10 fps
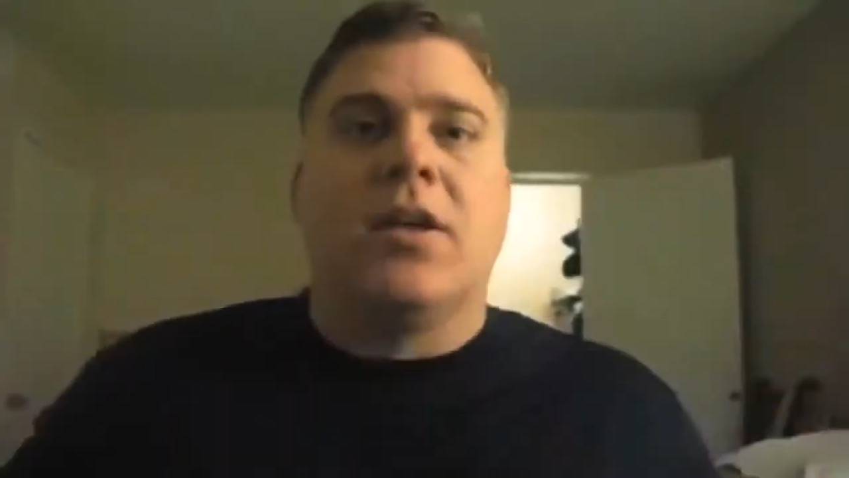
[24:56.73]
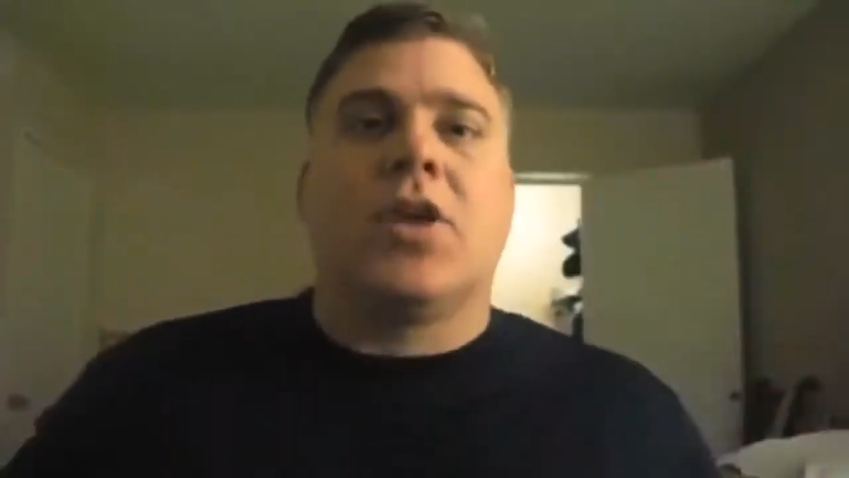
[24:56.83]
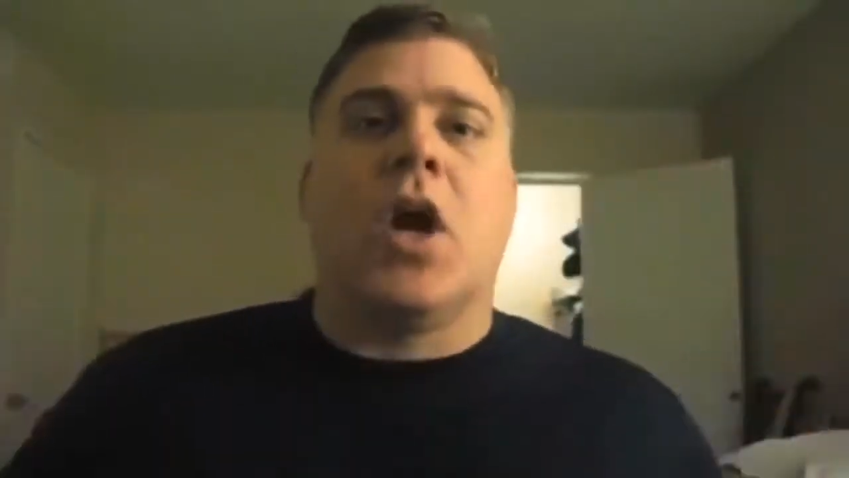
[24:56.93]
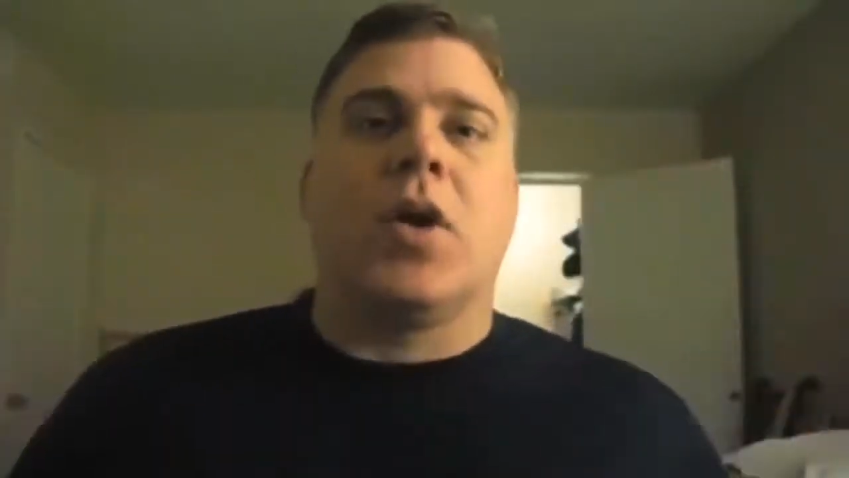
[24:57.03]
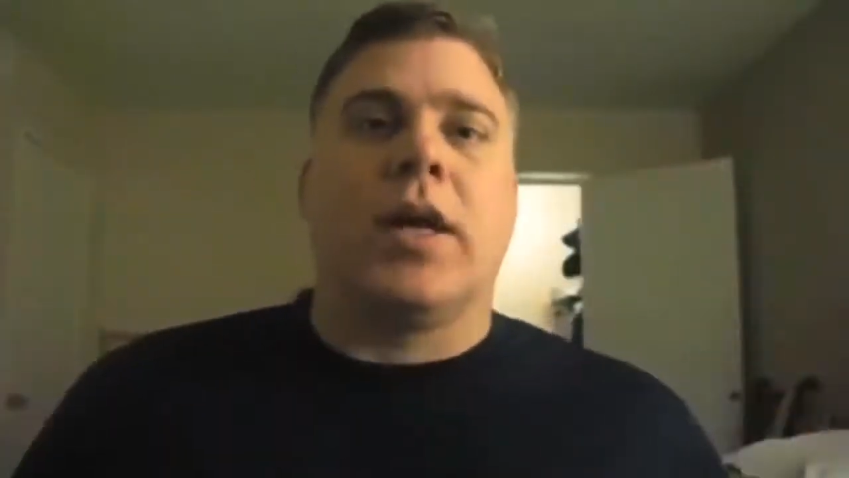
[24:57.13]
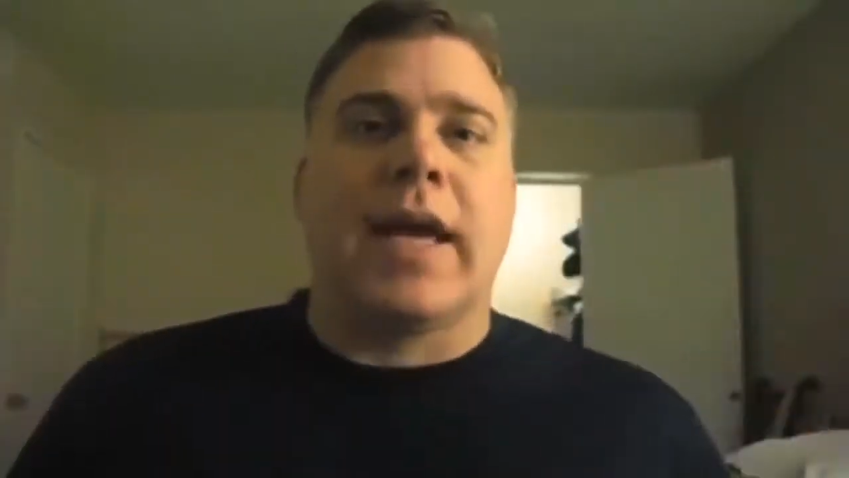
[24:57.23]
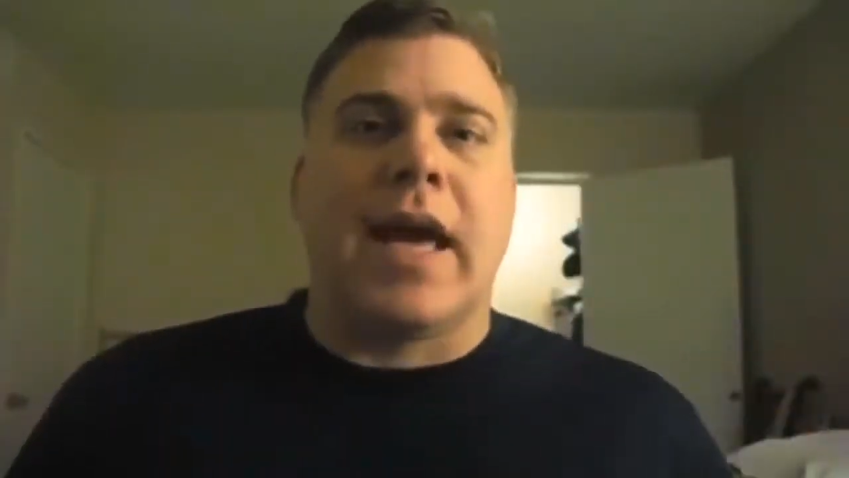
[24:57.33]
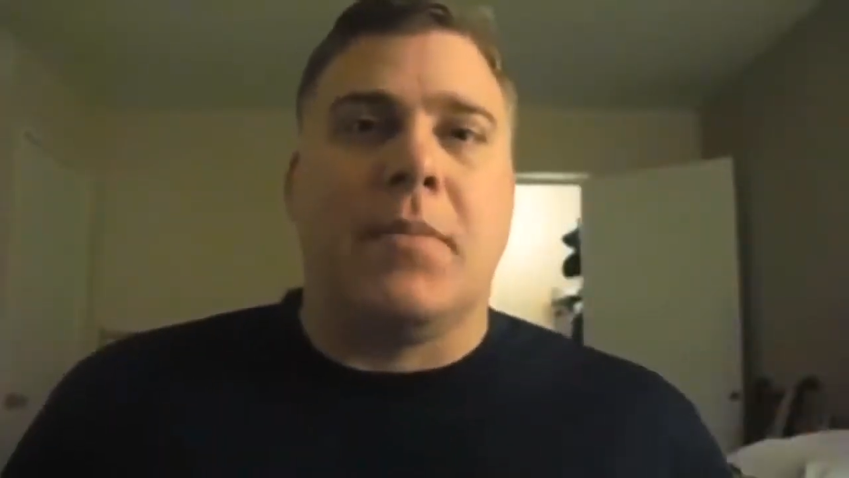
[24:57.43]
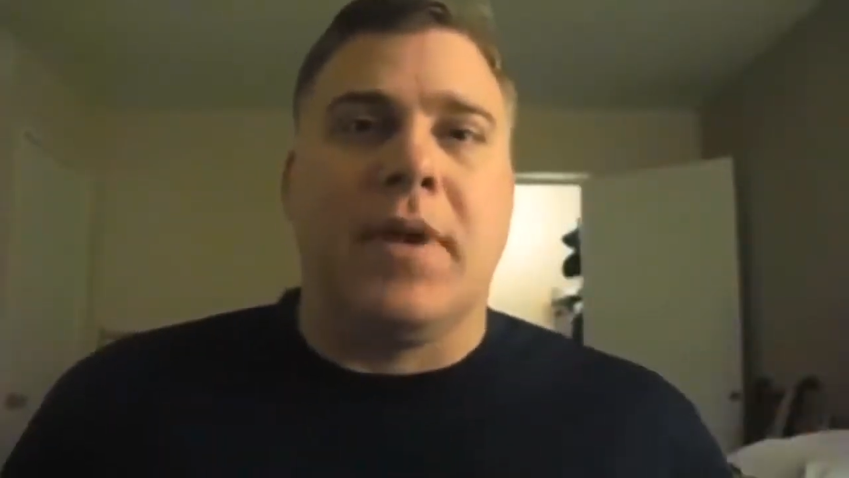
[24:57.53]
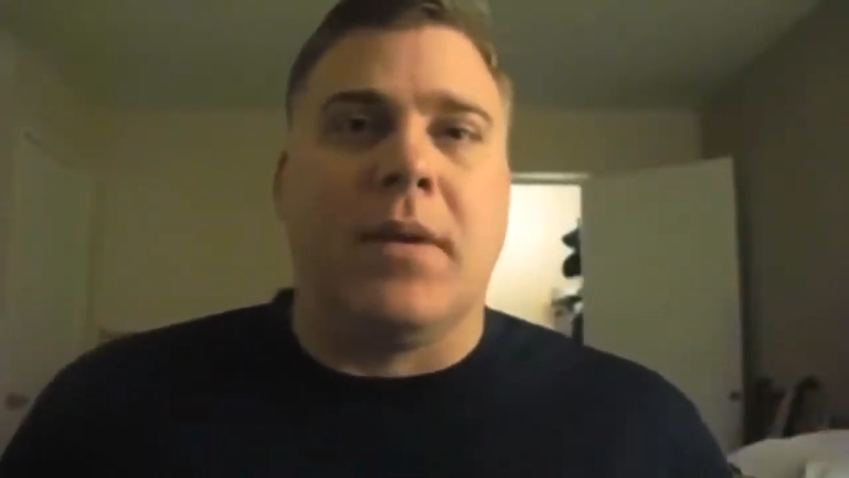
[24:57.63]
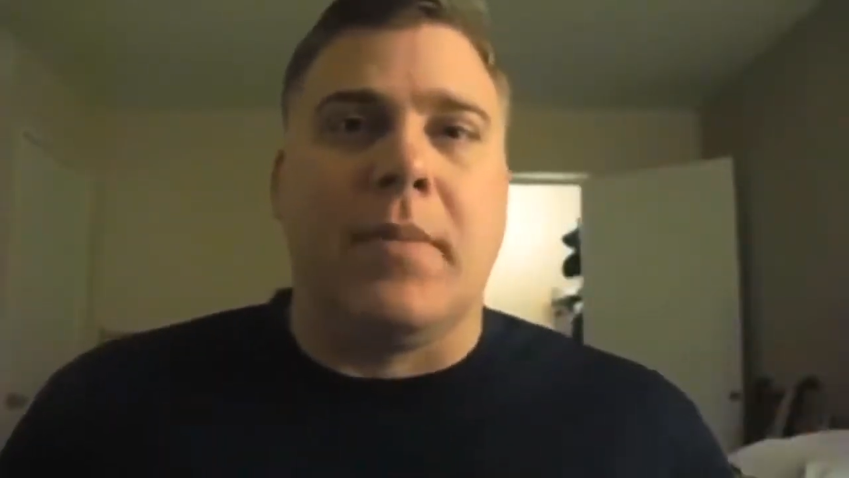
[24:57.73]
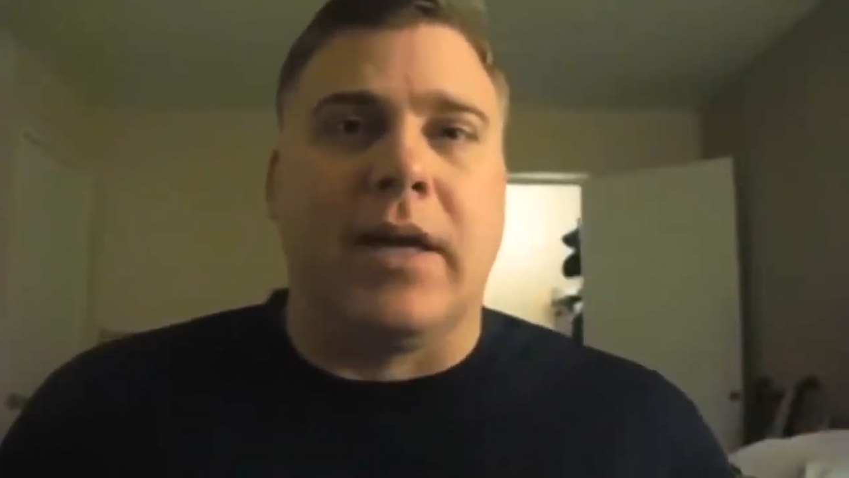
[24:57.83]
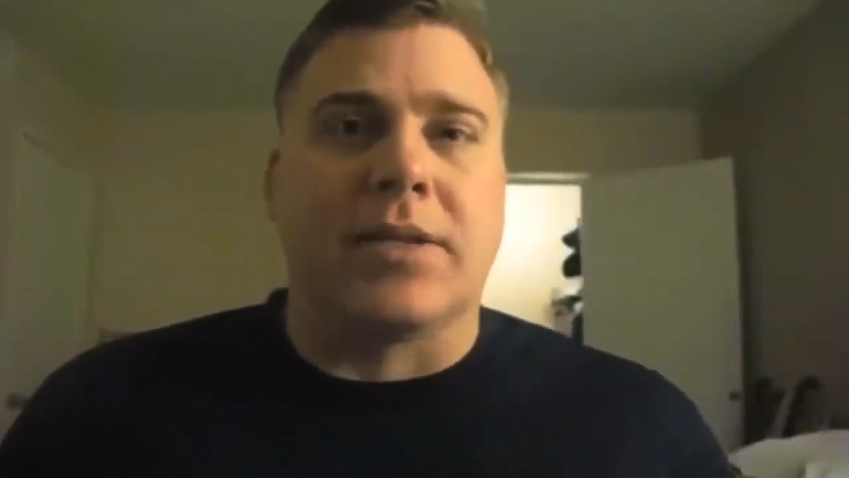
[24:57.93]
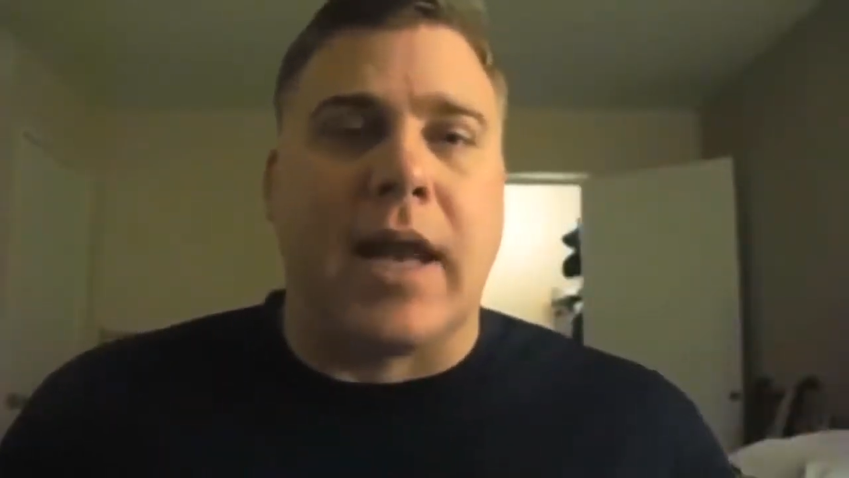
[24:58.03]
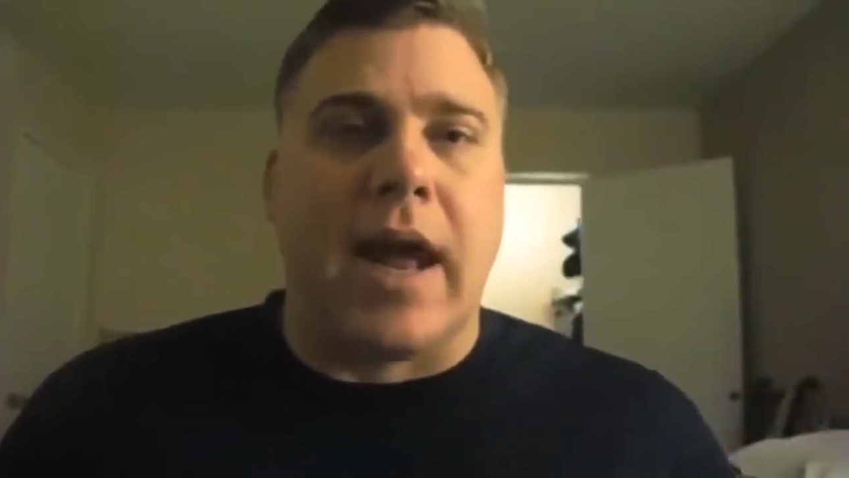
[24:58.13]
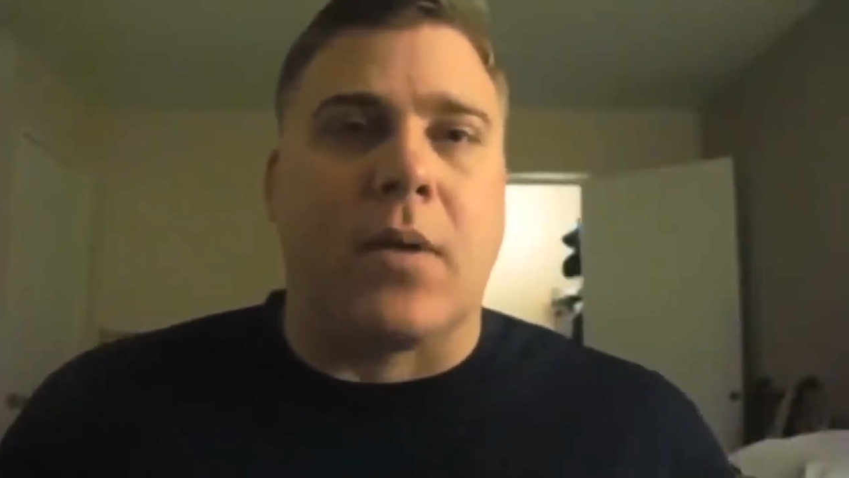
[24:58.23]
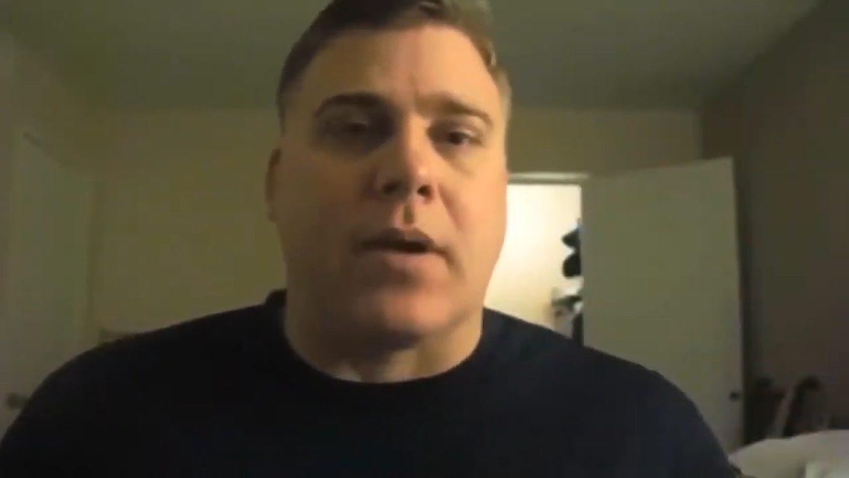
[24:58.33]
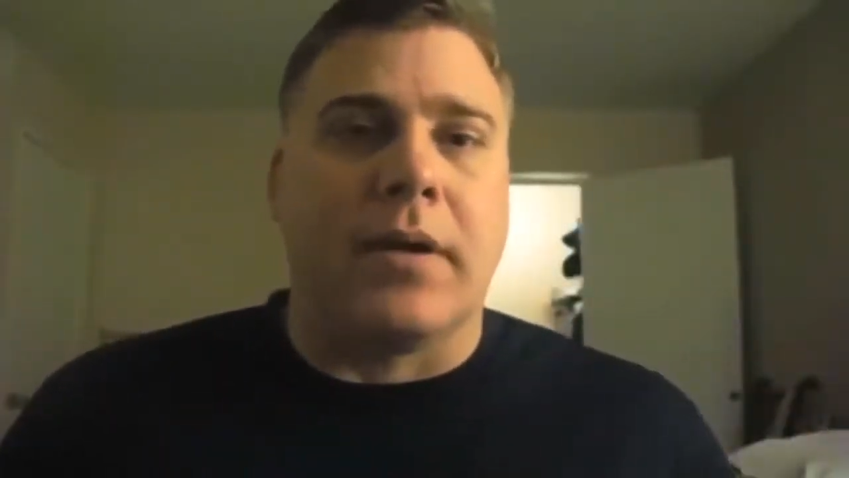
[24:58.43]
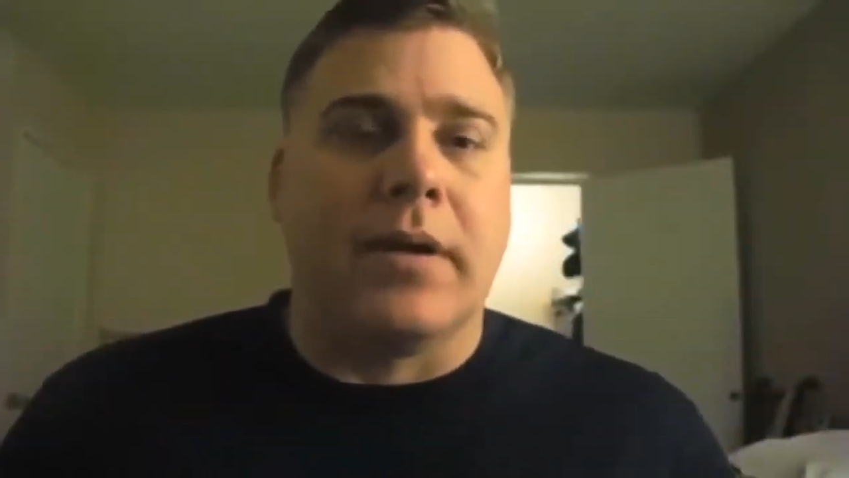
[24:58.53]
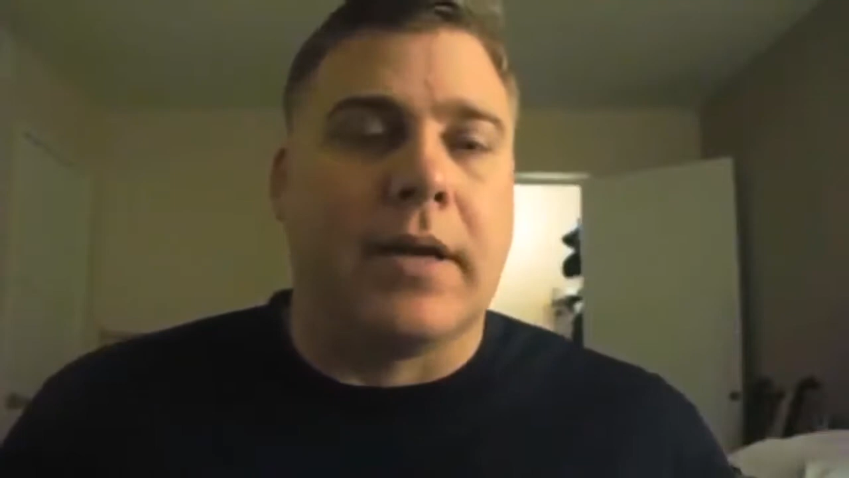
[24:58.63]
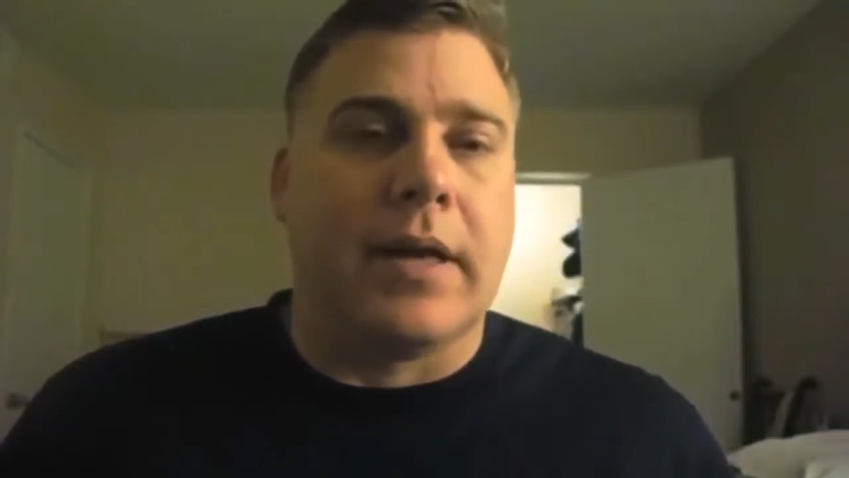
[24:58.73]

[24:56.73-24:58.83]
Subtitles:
turning at 1,000,000 miles an hour.